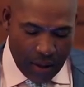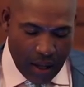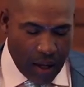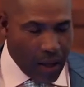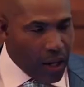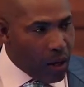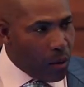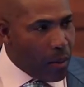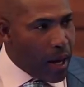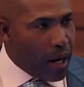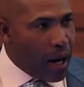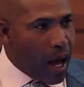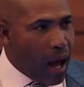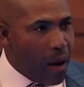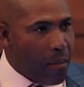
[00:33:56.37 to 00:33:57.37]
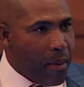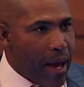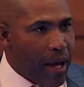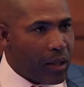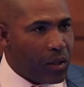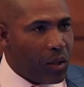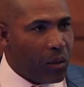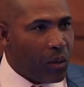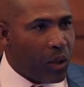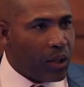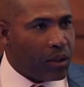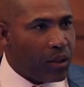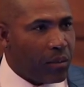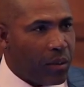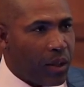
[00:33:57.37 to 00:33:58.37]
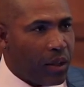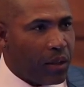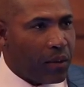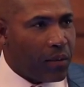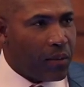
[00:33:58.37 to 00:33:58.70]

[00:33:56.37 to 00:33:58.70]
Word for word: And that no matter how mad she was at me,